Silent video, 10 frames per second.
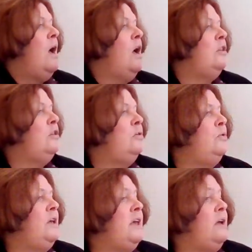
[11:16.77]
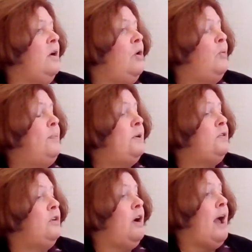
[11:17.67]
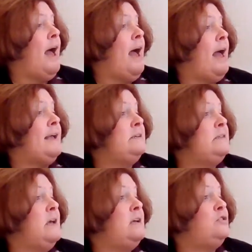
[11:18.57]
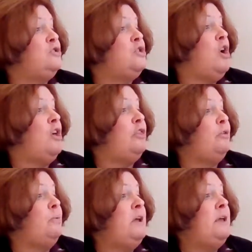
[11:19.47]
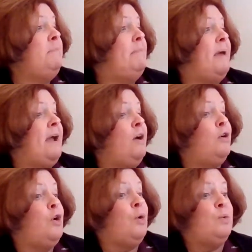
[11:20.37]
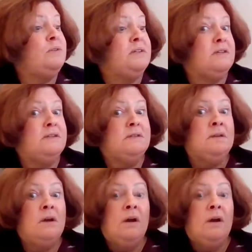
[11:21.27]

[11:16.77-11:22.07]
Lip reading: Lukey opened her eyes and saw 3 bear noses